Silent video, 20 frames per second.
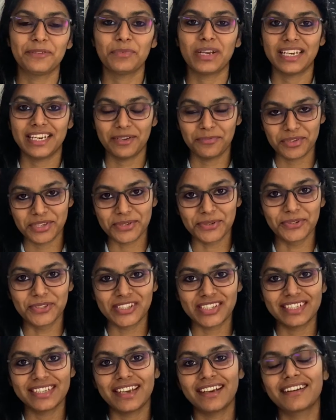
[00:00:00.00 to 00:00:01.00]
My name is
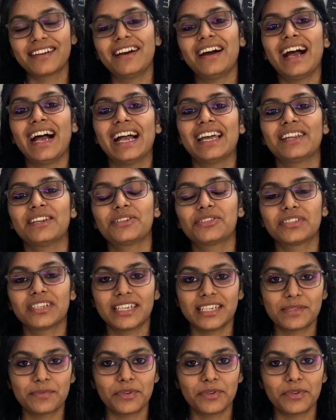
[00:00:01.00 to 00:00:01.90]
Gunjan Daga and in today's